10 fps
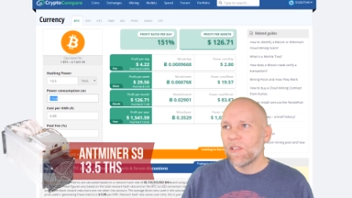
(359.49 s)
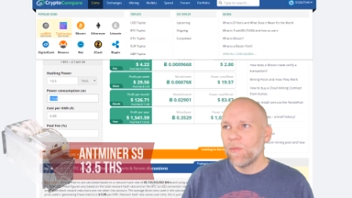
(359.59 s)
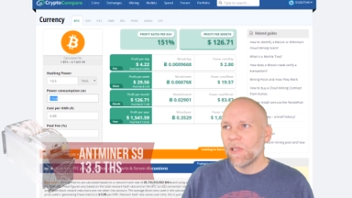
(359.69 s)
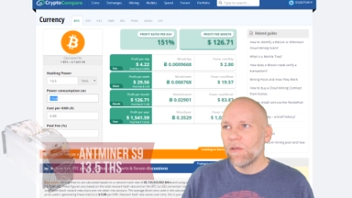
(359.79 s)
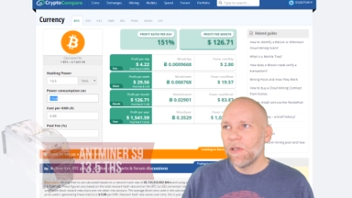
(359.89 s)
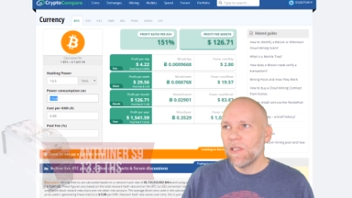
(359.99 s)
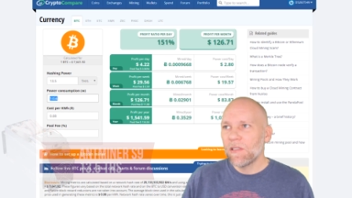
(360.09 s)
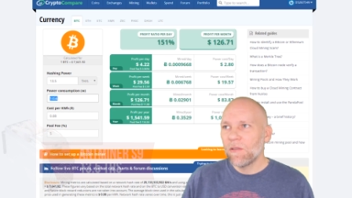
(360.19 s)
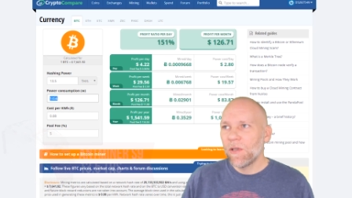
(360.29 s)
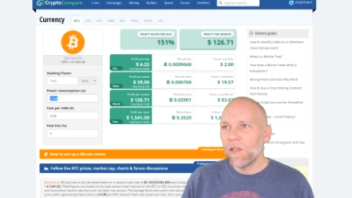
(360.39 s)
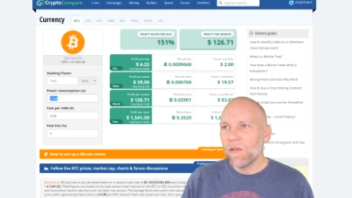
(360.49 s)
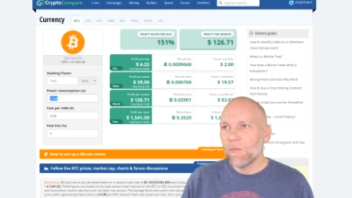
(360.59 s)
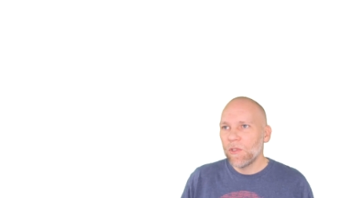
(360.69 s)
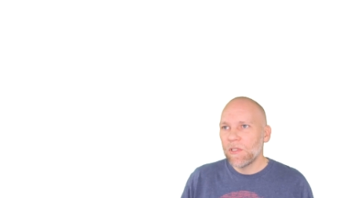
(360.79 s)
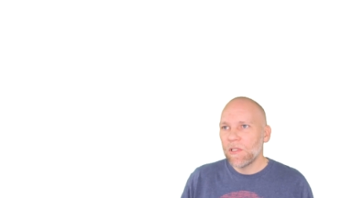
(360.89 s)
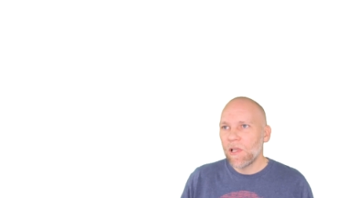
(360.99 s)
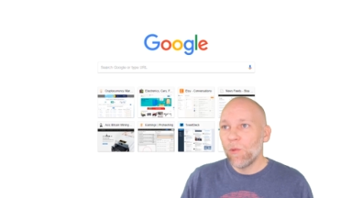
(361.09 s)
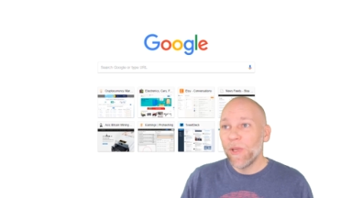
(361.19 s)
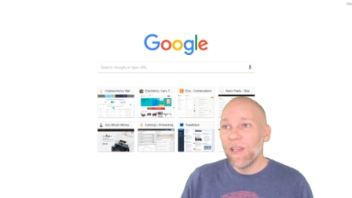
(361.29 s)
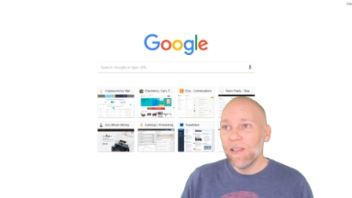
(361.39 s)
of Bitcoin is going up, which is
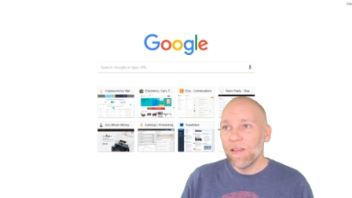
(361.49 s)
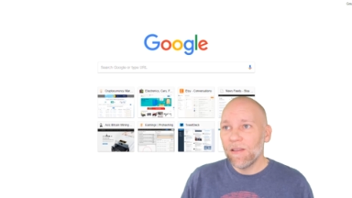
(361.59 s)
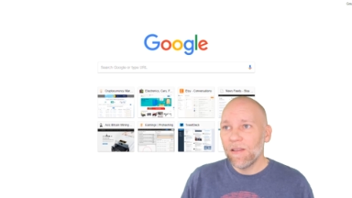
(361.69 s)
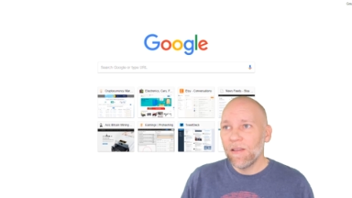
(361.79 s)
helping it.